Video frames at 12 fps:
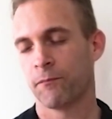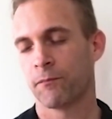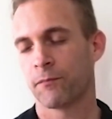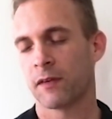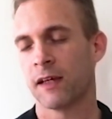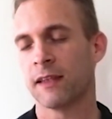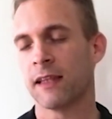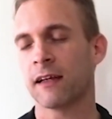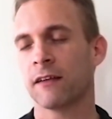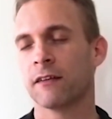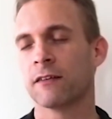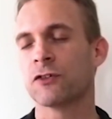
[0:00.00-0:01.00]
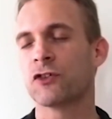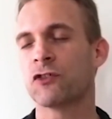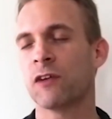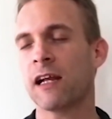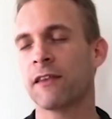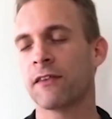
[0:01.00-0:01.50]
And that
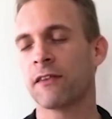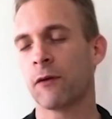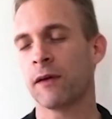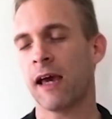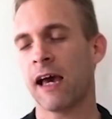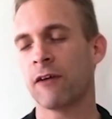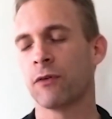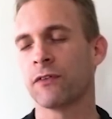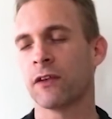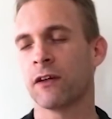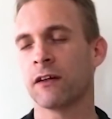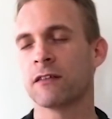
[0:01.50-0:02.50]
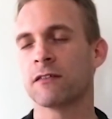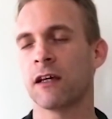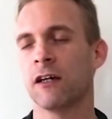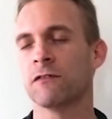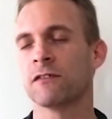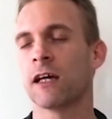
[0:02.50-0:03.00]
strength that we have within
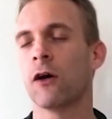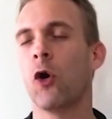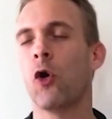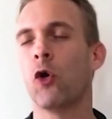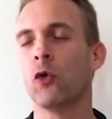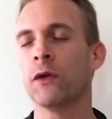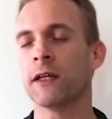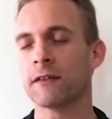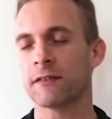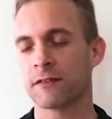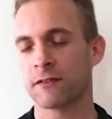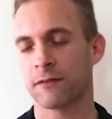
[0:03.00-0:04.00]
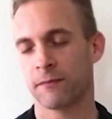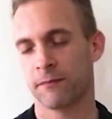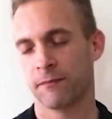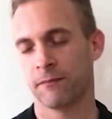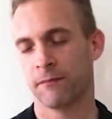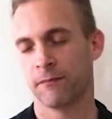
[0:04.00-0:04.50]
ourselves, that wholeness
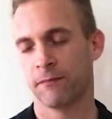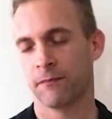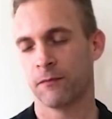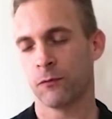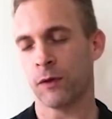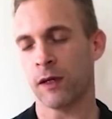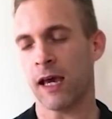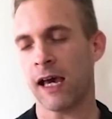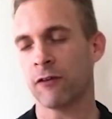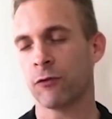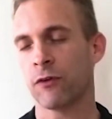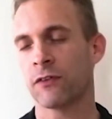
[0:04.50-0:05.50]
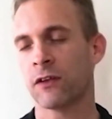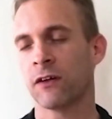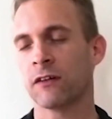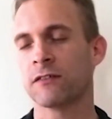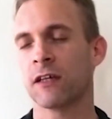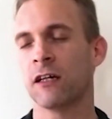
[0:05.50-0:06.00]
we have within
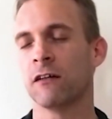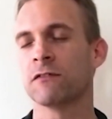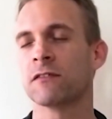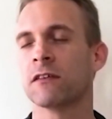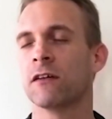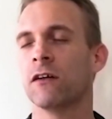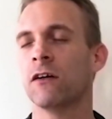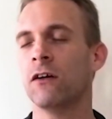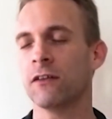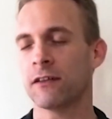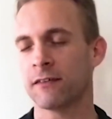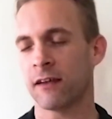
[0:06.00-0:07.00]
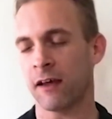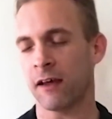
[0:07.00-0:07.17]
ourselves all the time,